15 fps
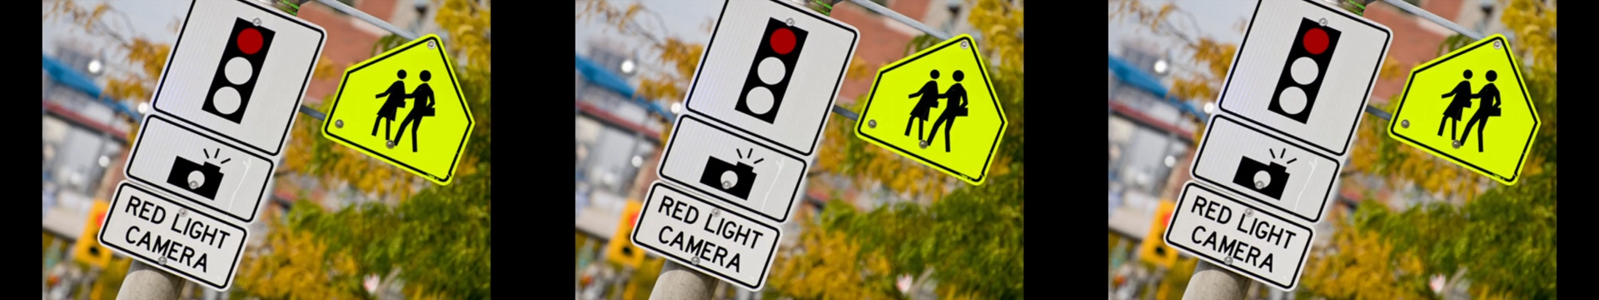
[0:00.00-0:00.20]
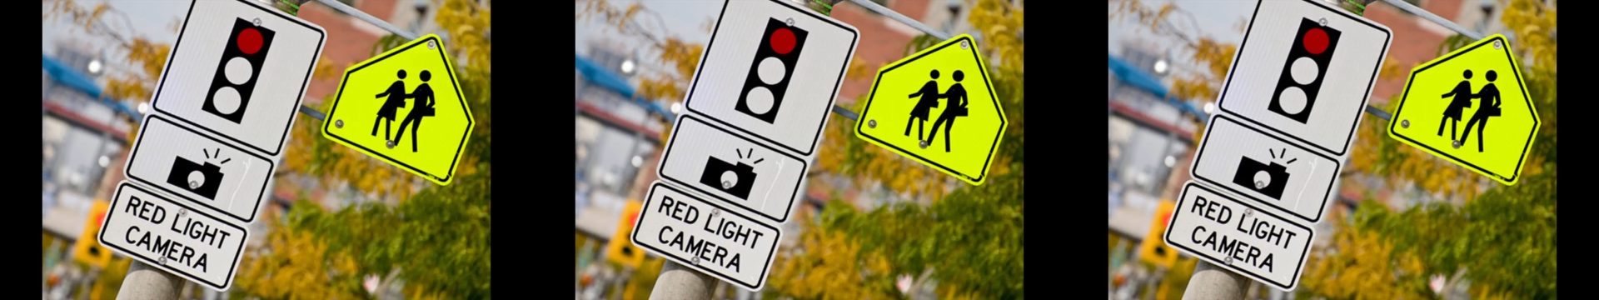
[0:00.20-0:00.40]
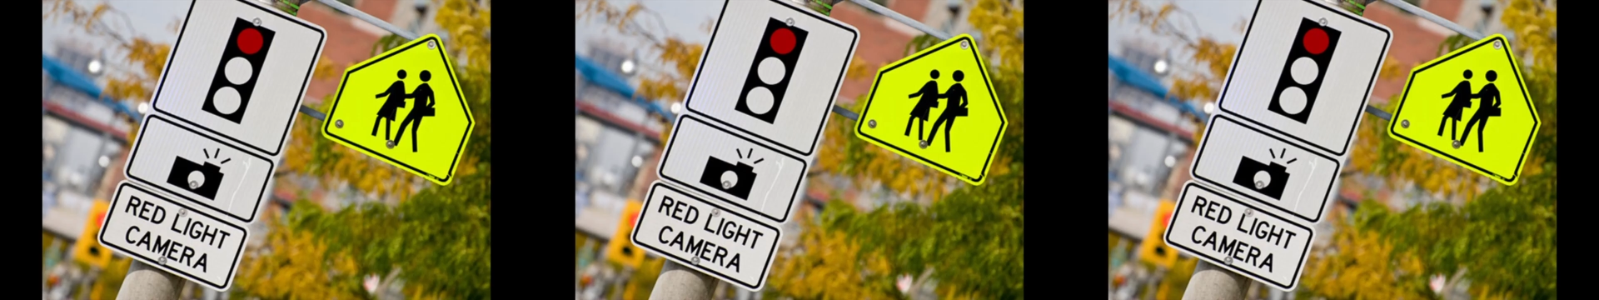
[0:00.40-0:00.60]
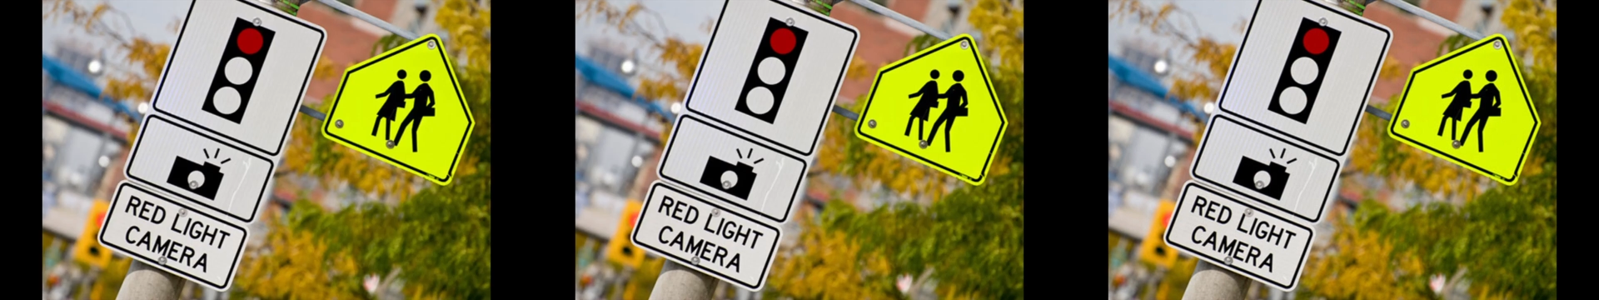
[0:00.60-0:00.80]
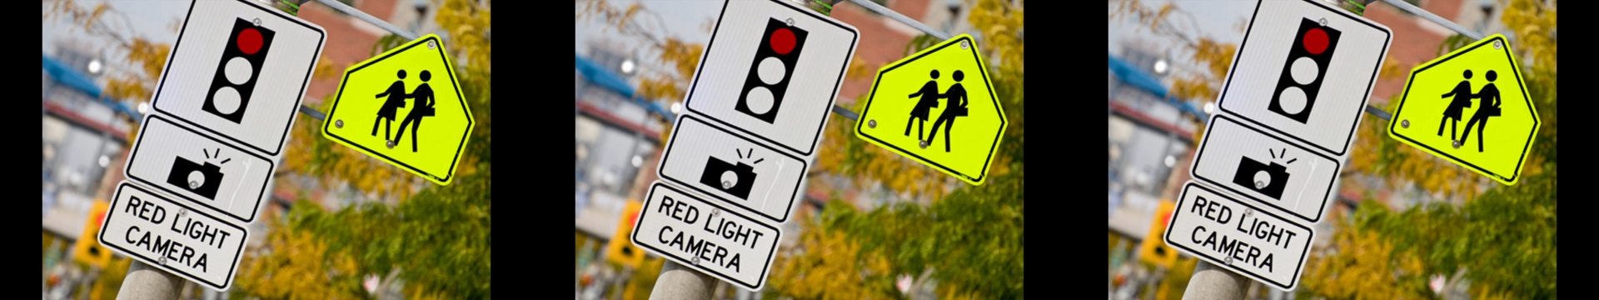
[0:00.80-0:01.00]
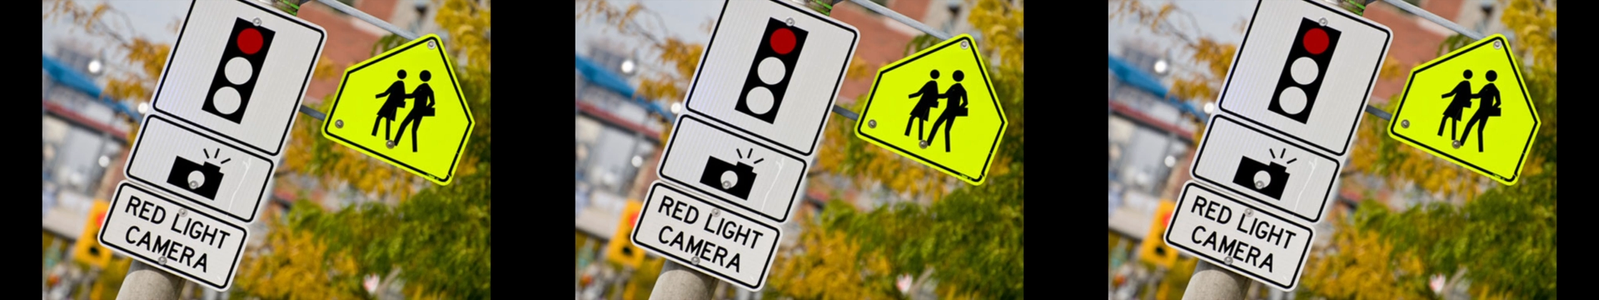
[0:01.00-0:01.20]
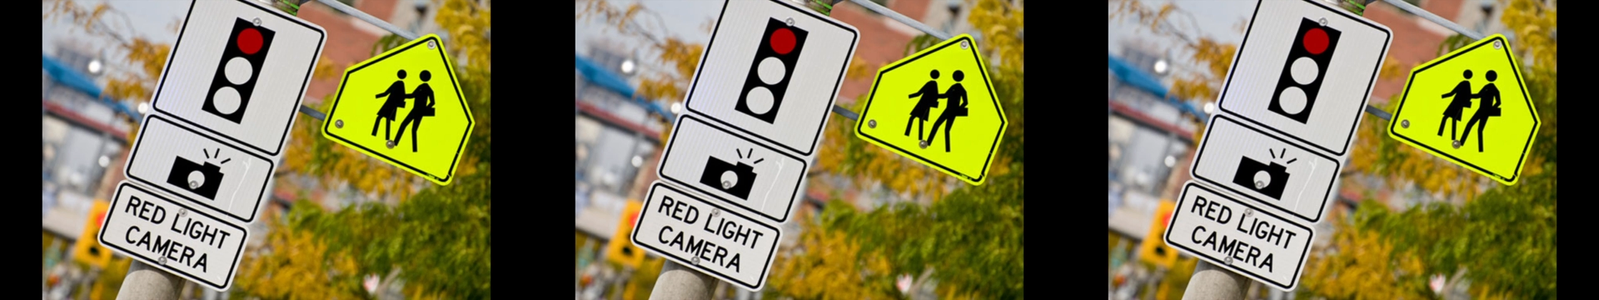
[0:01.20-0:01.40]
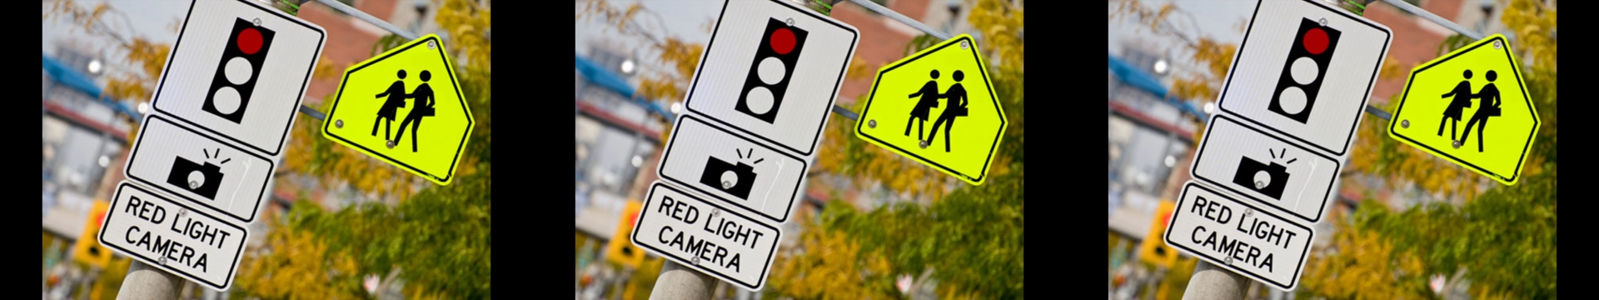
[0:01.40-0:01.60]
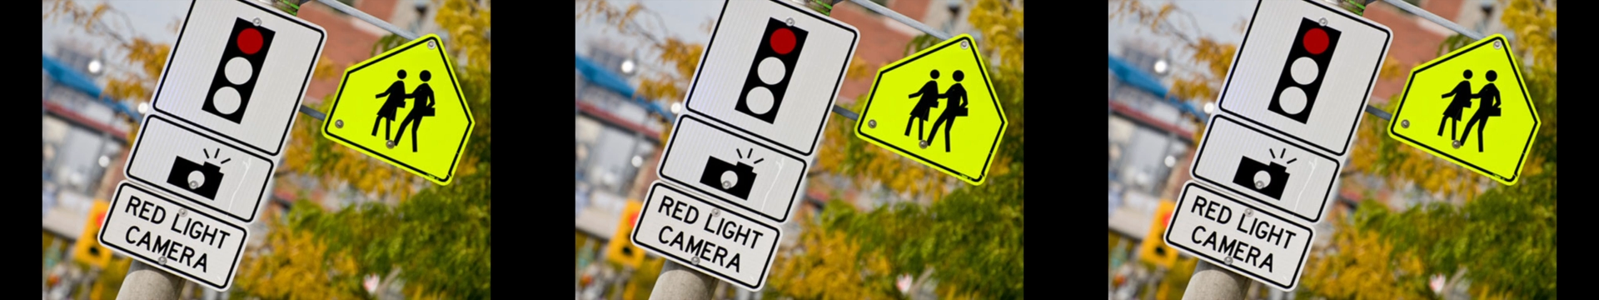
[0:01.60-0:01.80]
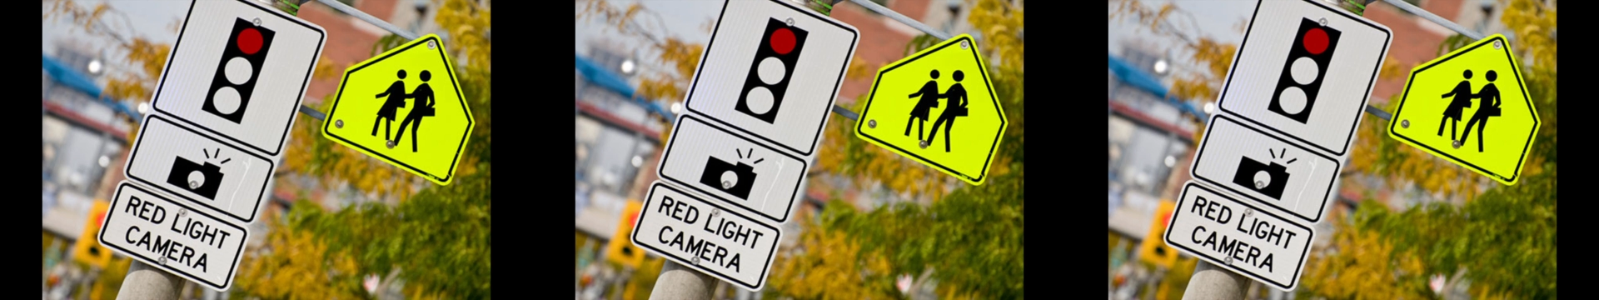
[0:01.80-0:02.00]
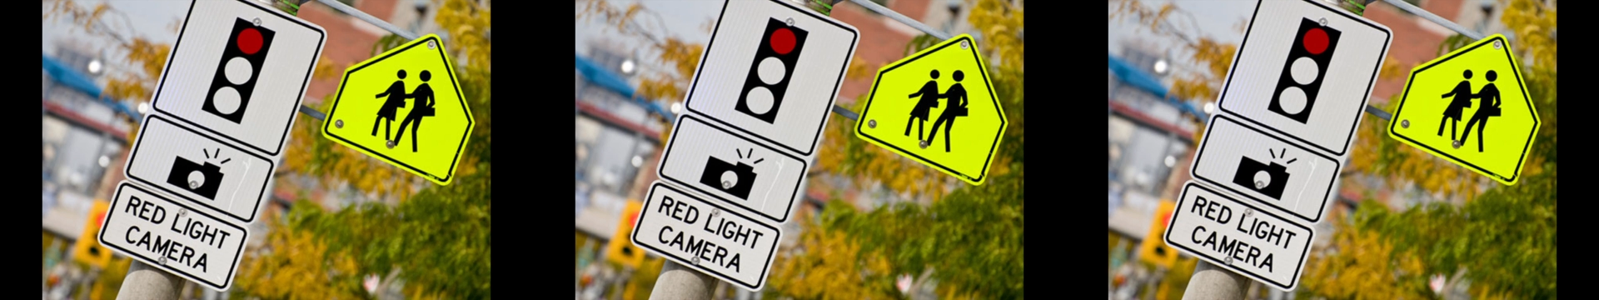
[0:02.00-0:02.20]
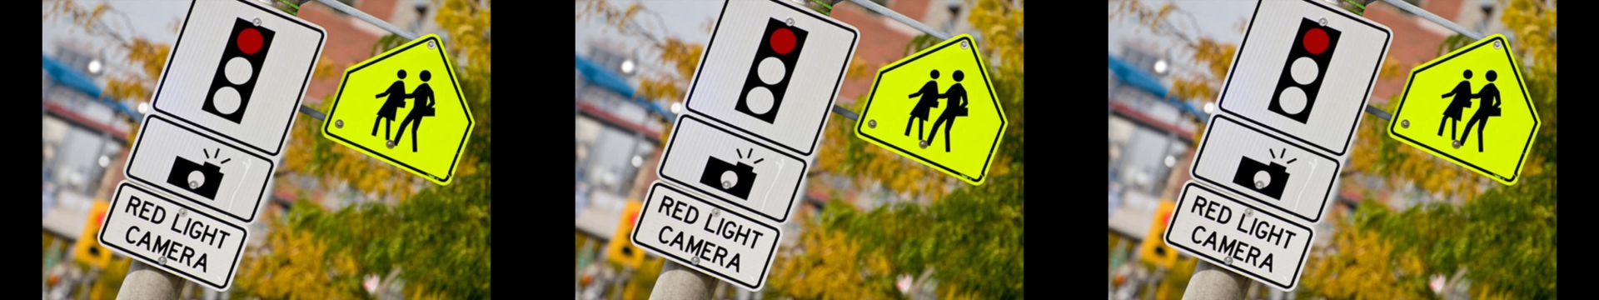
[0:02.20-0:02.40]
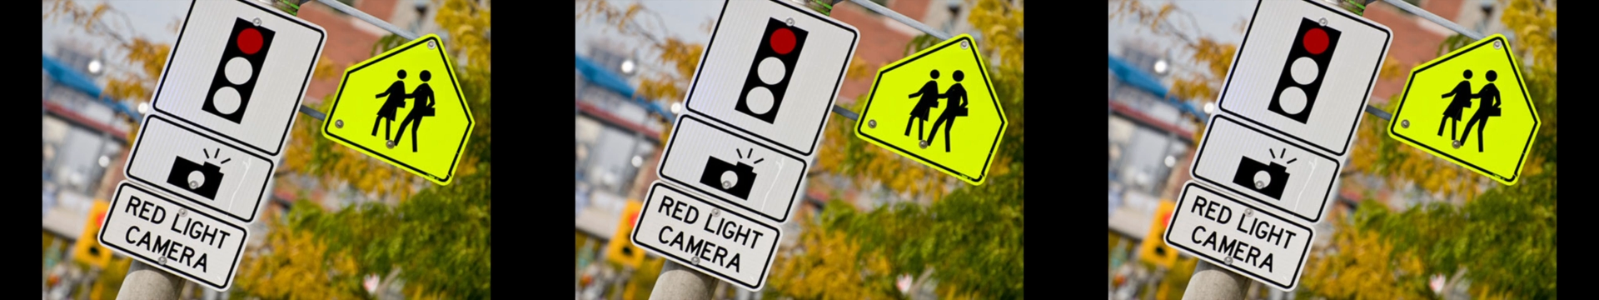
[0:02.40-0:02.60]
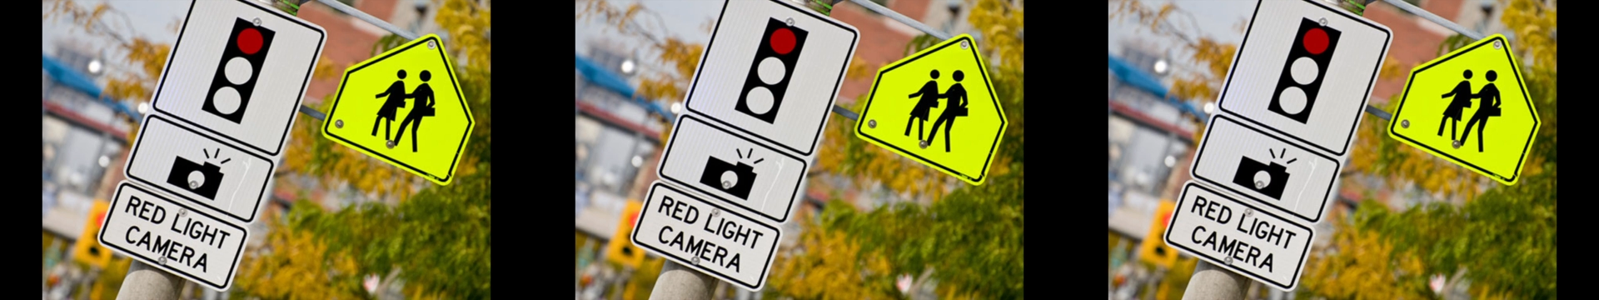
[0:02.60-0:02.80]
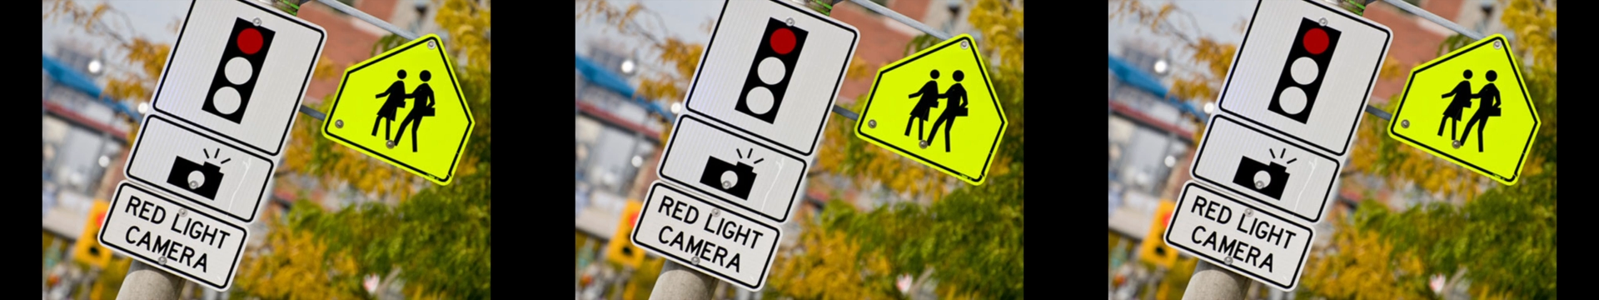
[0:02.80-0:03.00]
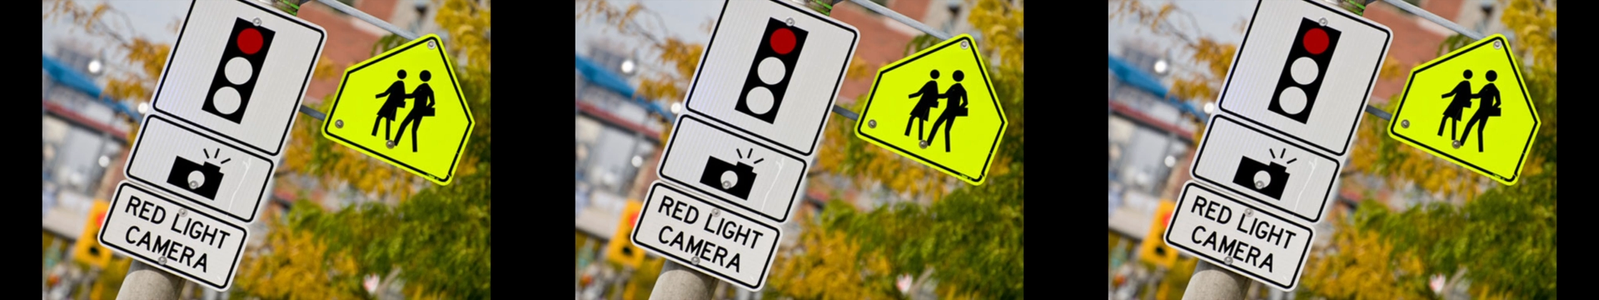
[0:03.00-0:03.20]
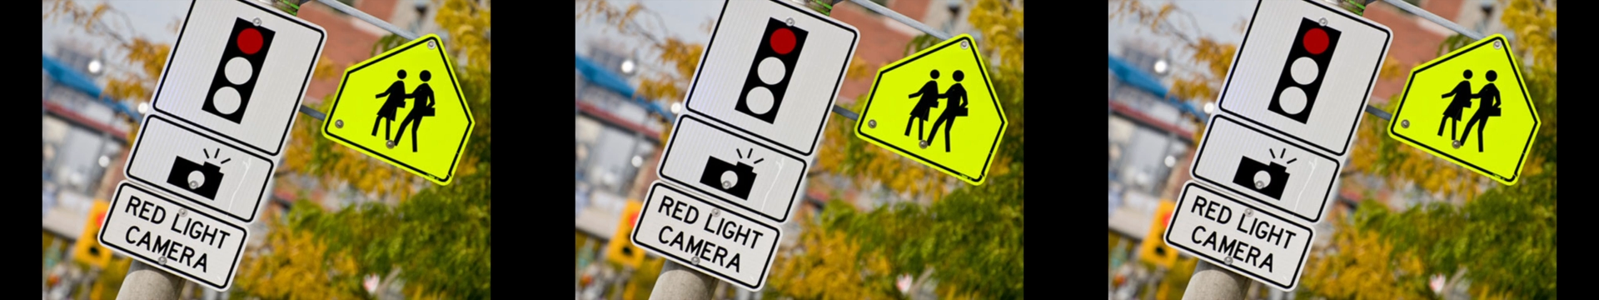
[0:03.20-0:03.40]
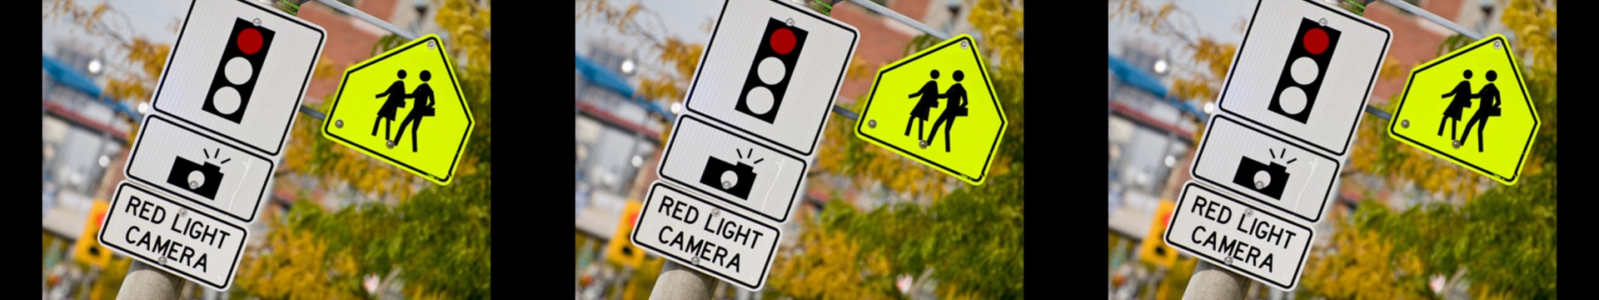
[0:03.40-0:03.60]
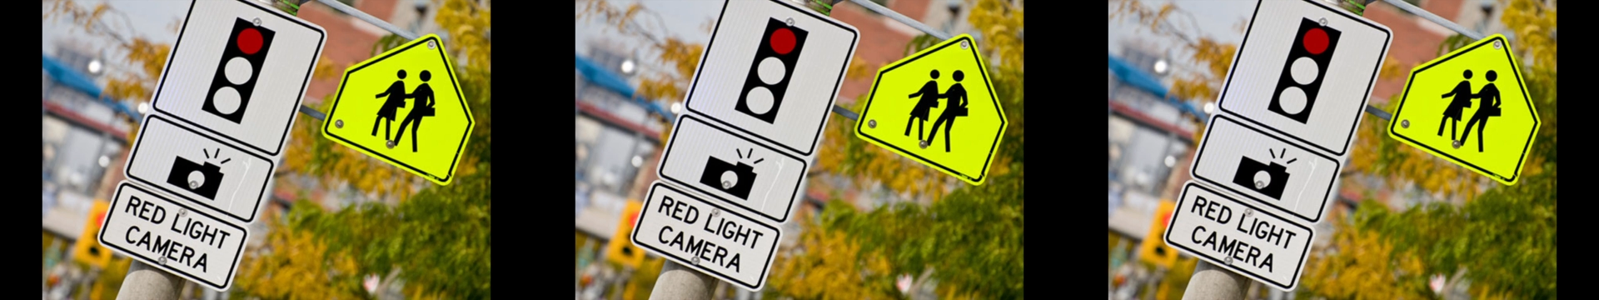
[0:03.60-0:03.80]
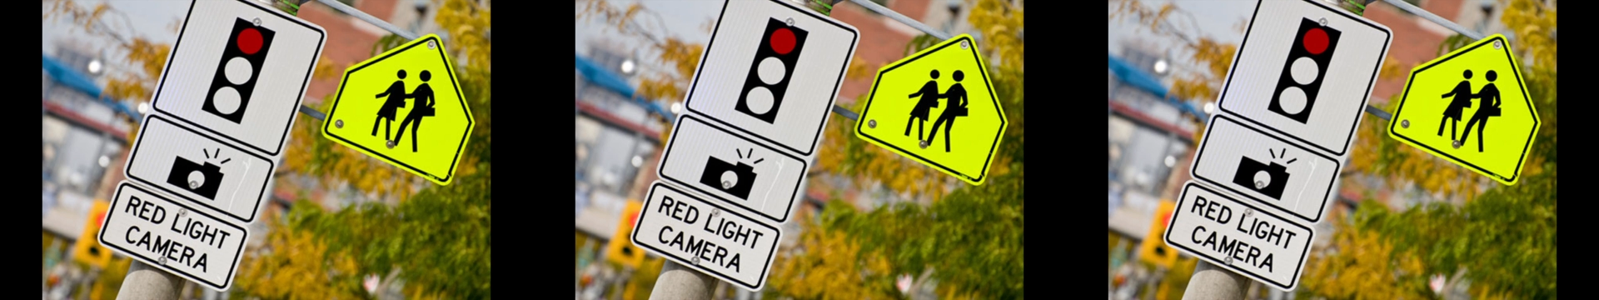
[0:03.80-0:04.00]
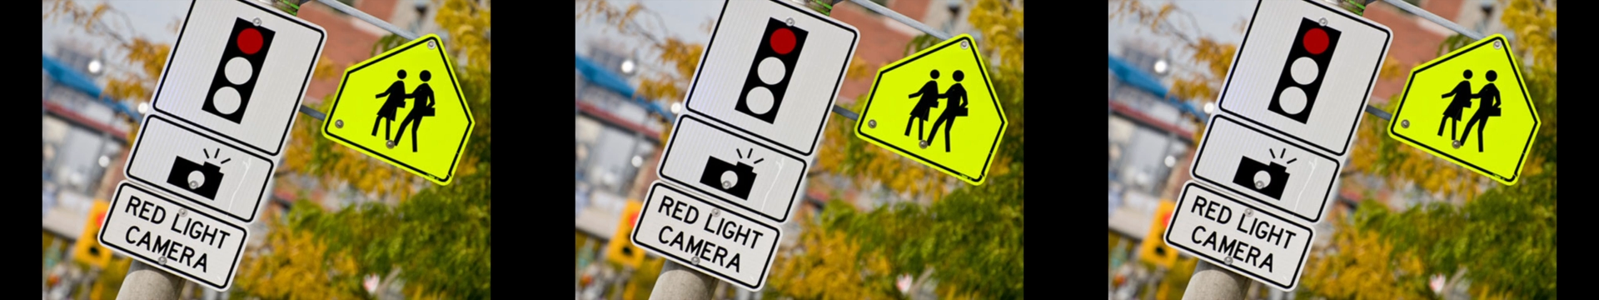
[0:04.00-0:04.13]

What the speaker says: [unreadable: no face in view]